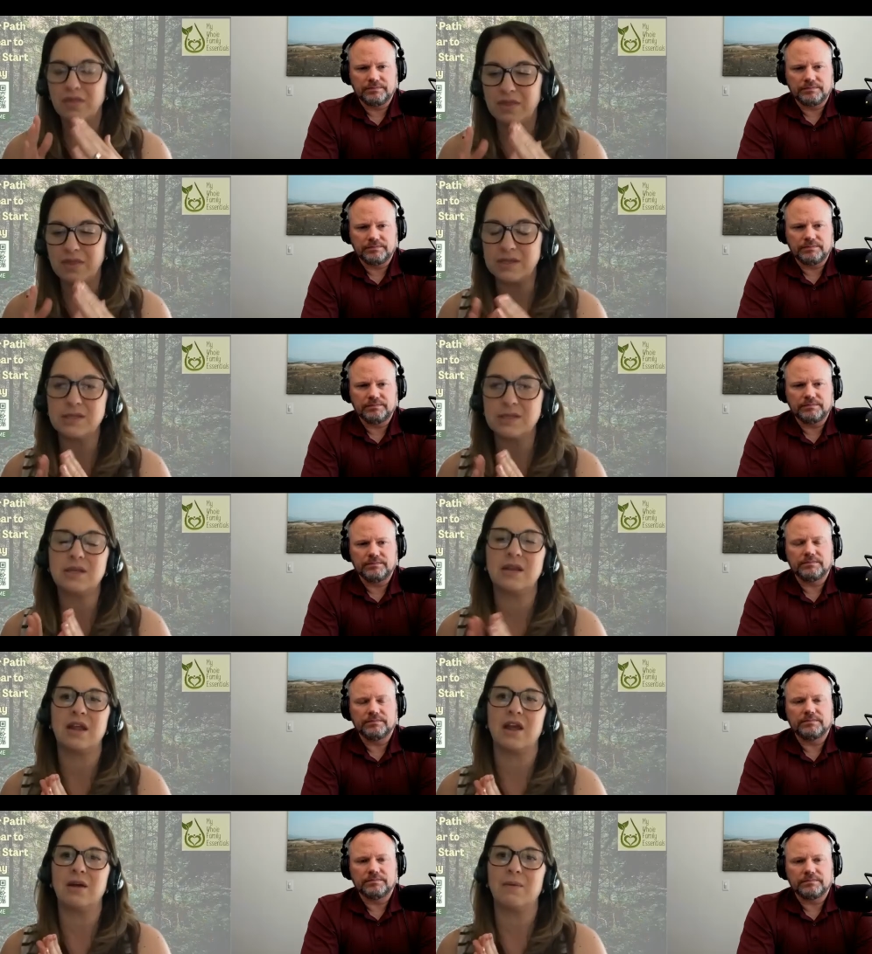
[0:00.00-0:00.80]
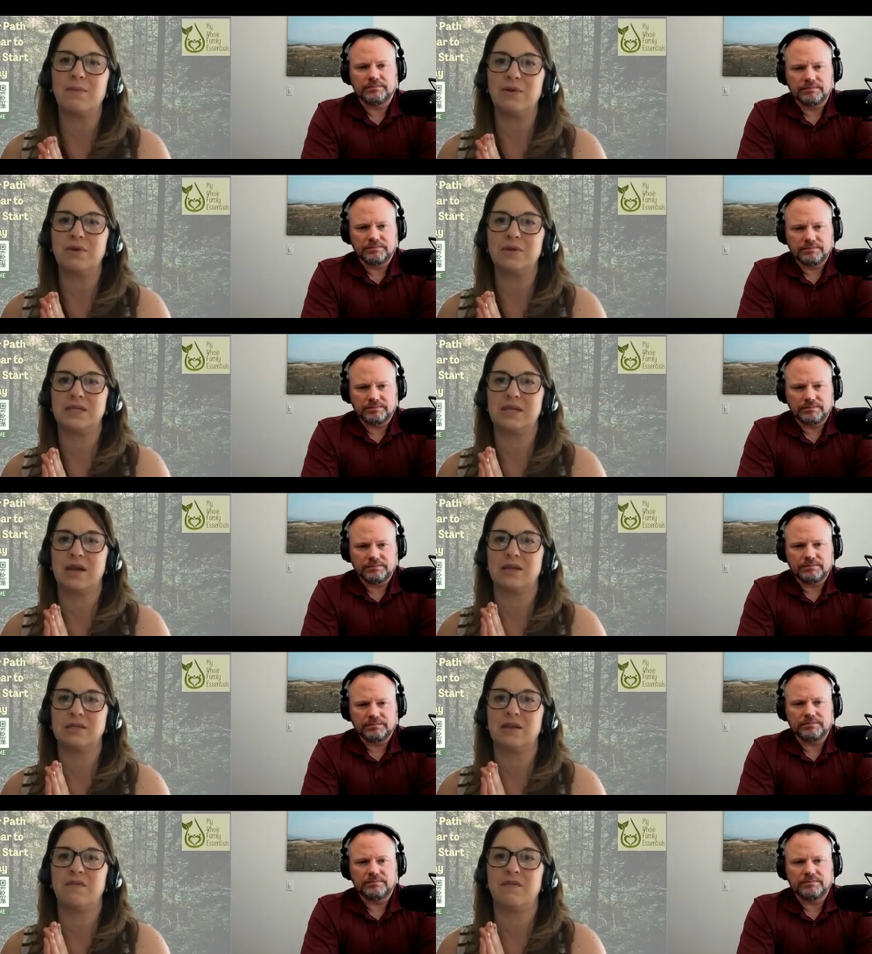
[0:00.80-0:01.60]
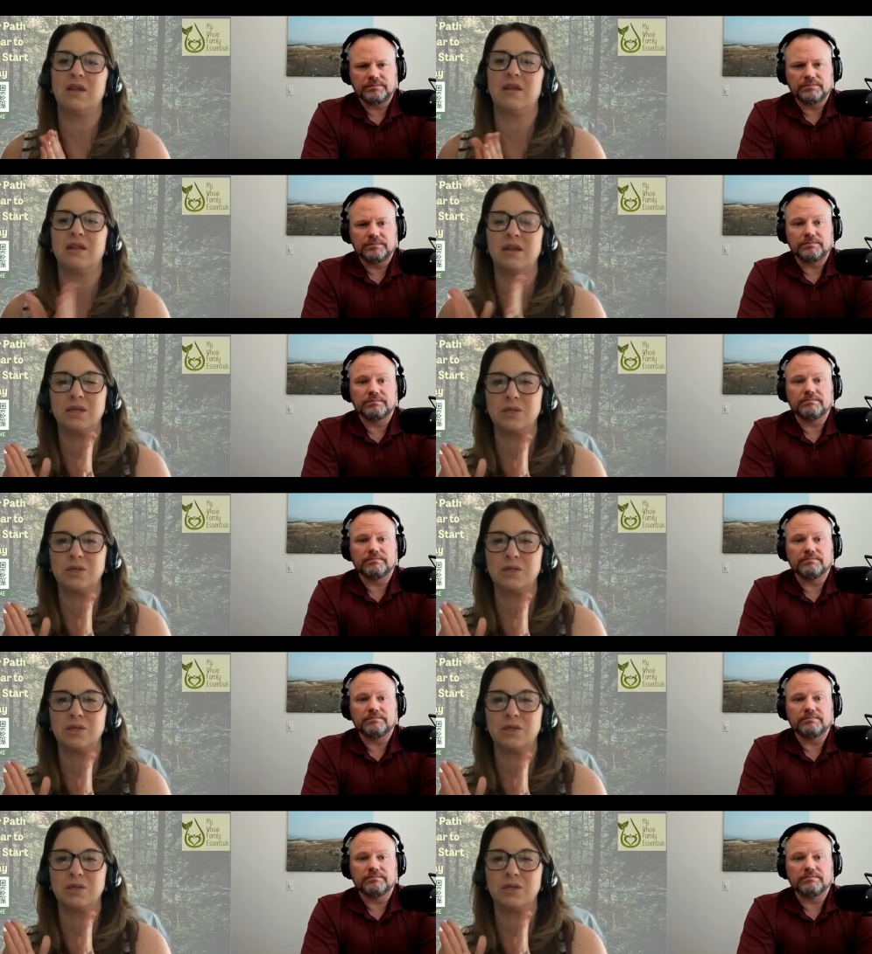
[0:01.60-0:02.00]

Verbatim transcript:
Speaker 1: This is an income producing activity. It